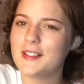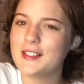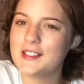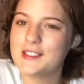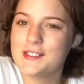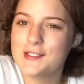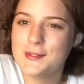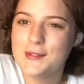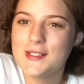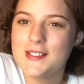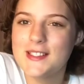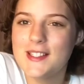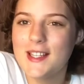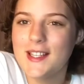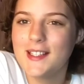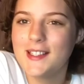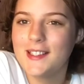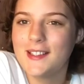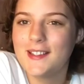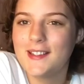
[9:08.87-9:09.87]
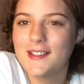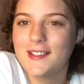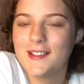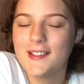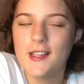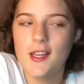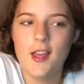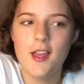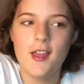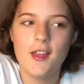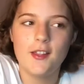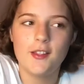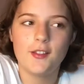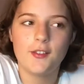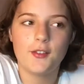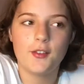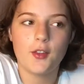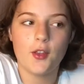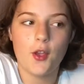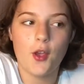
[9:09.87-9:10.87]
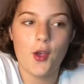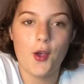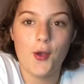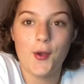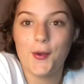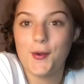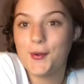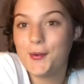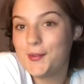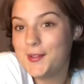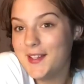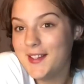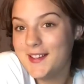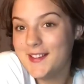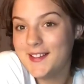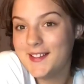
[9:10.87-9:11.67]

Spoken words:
as you would say. So, yeah.